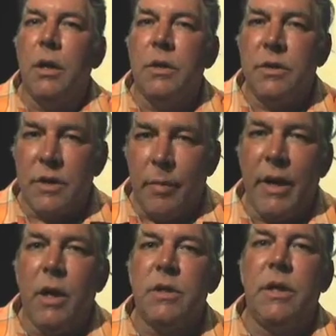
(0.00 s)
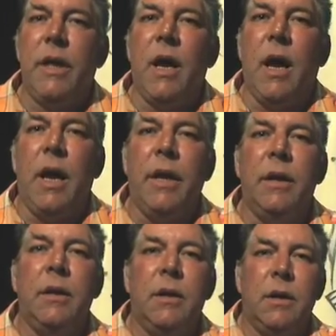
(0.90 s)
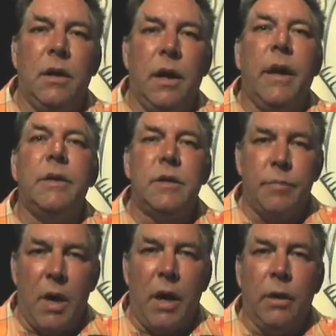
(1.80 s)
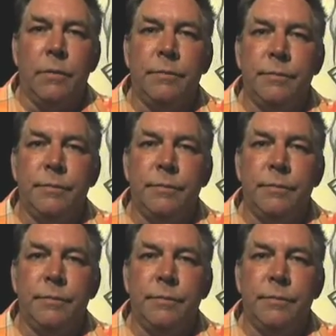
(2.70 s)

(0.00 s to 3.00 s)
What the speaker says: somebody else in the eye and smile.